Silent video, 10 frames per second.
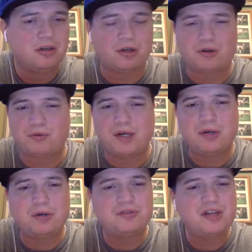or
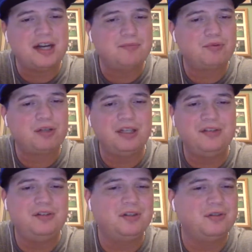Guerrero type
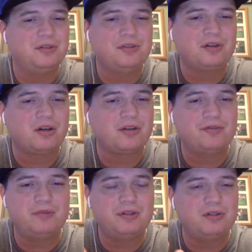rookies. Those
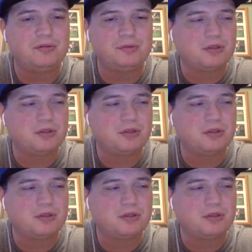cards, when those